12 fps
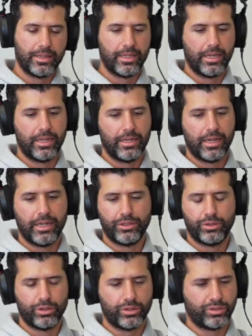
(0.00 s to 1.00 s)
then I
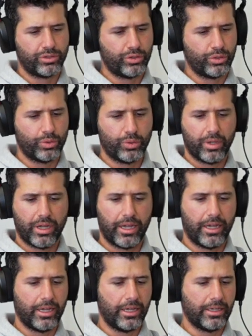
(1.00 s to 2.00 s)
just do
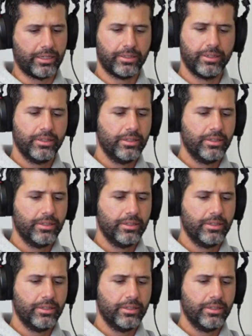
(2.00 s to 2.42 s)
a